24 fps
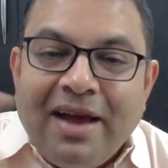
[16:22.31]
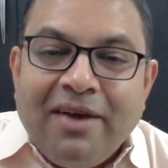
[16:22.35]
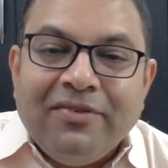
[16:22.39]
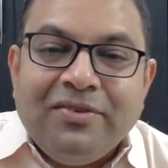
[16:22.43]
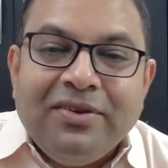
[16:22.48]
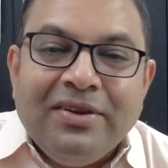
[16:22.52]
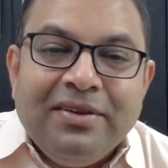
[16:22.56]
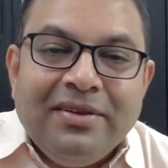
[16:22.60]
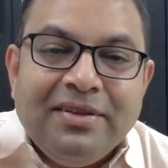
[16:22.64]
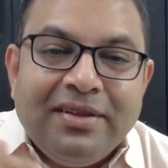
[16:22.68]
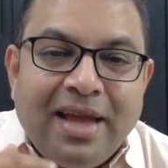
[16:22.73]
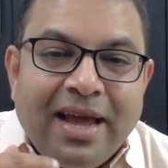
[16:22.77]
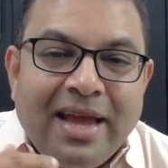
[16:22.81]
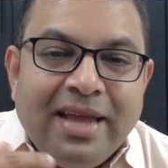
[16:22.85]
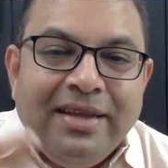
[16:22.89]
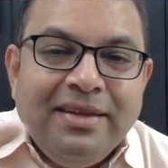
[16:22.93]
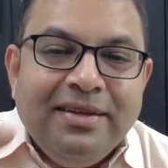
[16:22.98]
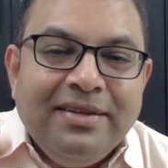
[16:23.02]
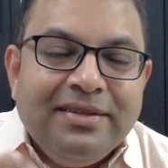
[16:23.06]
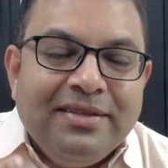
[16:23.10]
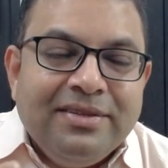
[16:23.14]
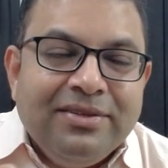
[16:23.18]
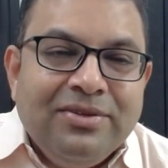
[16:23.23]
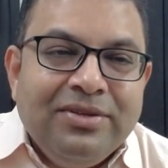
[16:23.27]
after
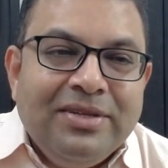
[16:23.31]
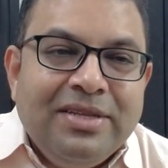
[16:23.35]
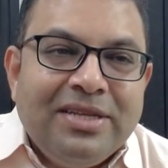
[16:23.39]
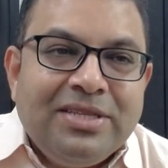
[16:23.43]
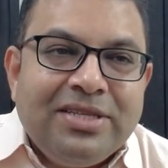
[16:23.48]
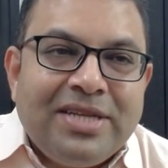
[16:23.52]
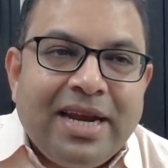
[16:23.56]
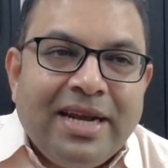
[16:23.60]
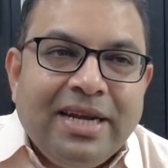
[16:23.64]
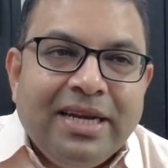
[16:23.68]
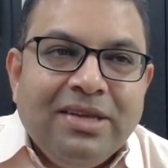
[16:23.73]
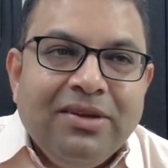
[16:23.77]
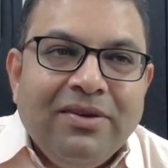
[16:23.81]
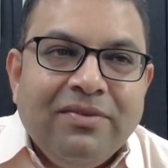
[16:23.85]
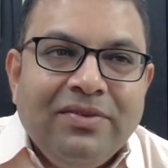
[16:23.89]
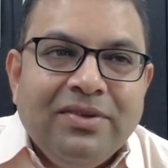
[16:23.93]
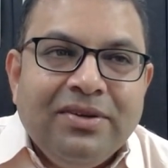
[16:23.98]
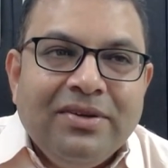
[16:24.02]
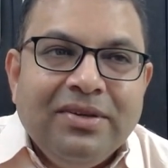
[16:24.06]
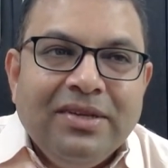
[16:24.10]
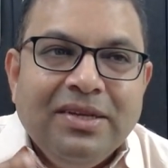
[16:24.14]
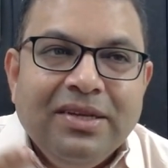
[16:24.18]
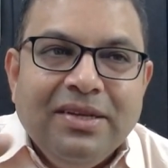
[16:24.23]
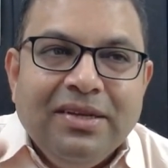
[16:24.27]
I did the chanting of
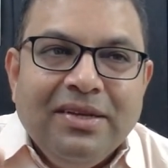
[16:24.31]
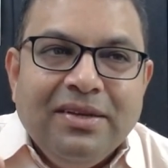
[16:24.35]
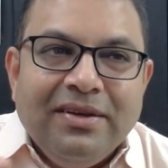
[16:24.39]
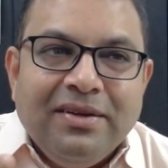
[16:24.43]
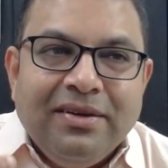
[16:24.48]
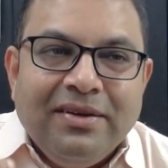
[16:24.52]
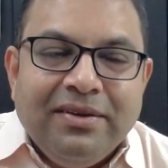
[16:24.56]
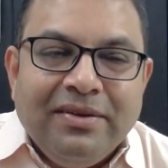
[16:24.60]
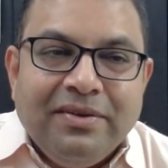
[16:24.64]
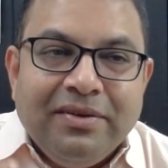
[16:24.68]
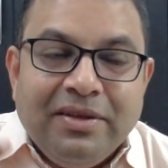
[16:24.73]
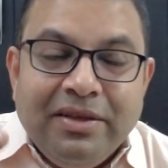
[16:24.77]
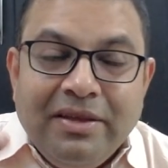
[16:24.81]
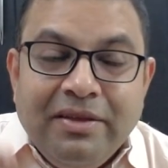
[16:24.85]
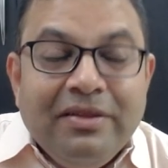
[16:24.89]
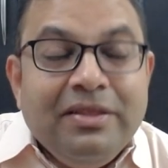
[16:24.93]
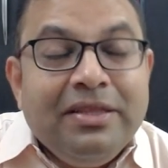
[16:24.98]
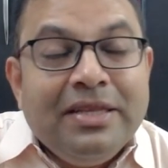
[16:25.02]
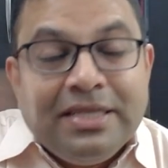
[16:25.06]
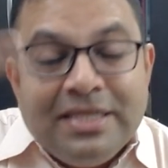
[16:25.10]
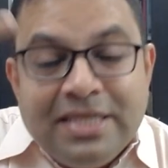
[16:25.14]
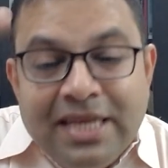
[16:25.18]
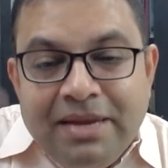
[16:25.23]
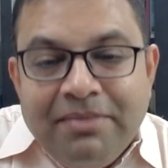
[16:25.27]

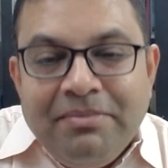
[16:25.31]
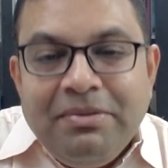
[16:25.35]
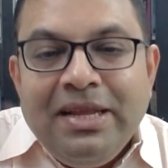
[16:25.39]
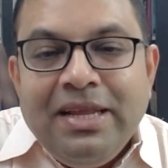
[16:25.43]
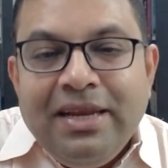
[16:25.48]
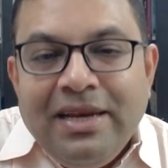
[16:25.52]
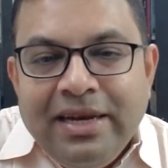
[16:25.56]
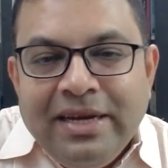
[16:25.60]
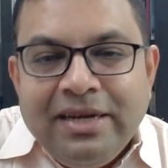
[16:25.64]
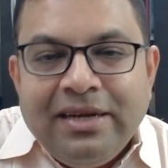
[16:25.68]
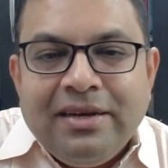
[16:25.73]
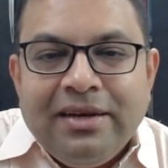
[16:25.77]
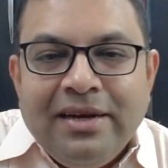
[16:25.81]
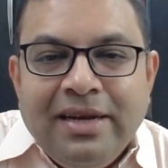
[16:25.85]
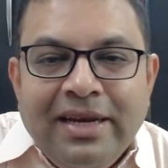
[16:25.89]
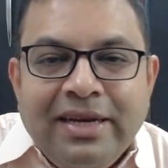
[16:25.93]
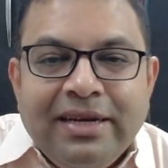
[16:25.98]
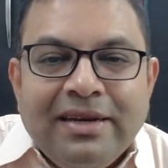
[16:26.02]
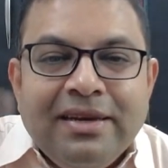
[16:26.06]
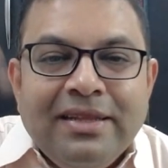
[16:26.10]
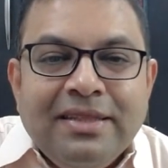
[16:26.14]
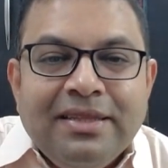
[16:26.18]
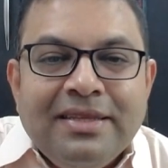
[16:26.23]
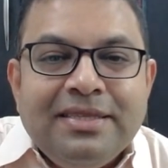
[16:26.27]
the same day,
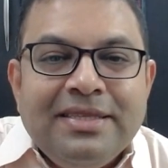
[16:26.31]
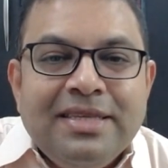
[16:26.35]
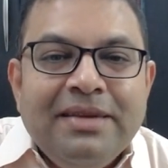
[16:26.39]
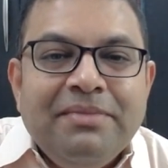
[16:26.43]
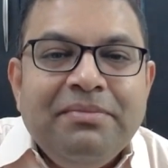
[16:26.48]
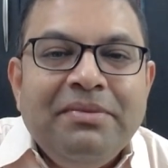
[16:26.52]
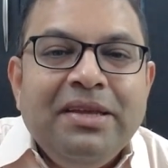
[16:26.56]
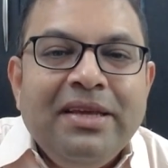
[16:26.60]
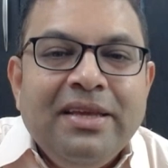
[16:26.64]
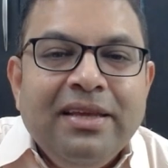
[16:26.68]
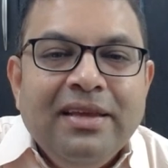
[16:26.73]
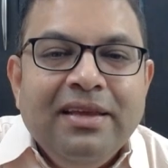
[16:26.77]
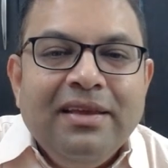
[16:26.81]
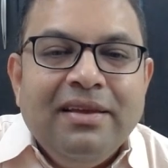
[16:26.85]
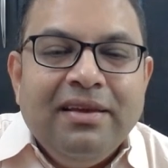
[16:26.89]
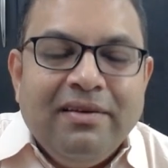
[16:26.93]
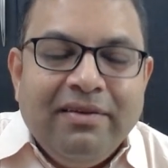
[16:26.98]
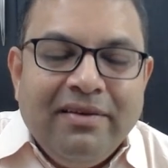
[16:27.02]
later in the same day,